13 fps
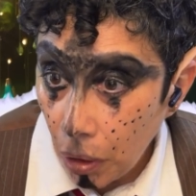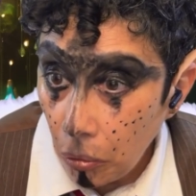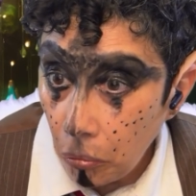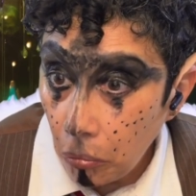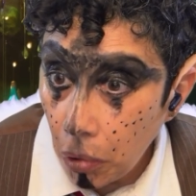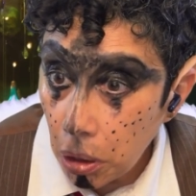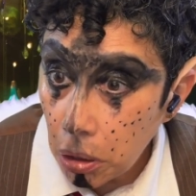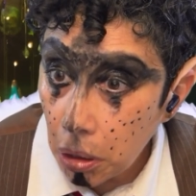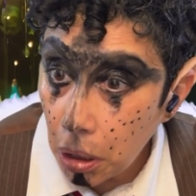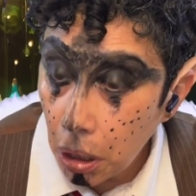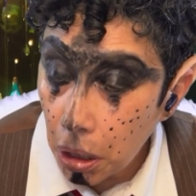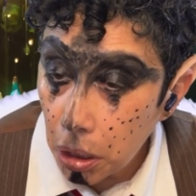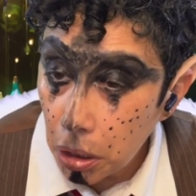What
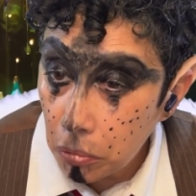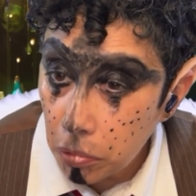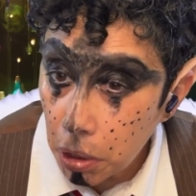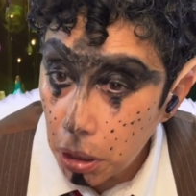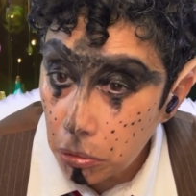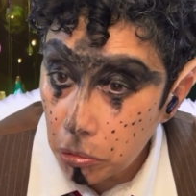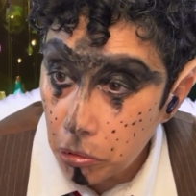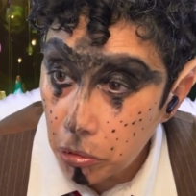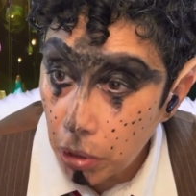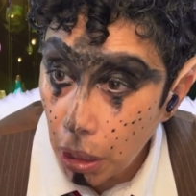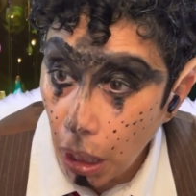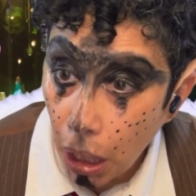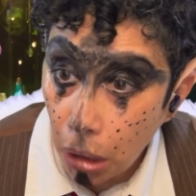kind of little
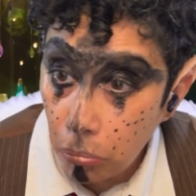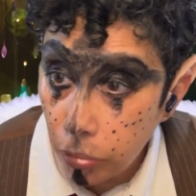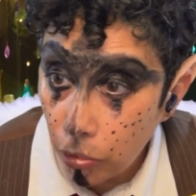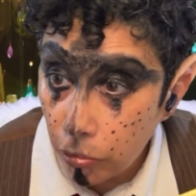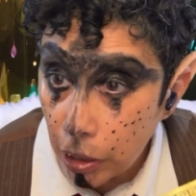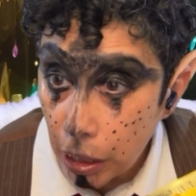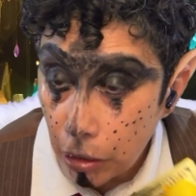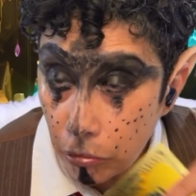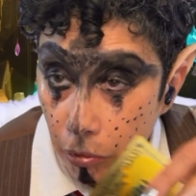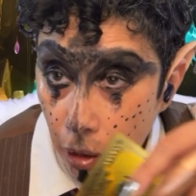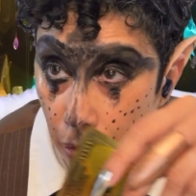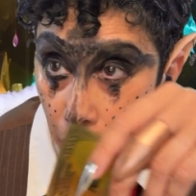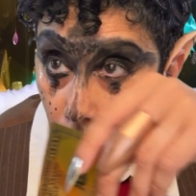scampering is
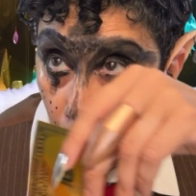this?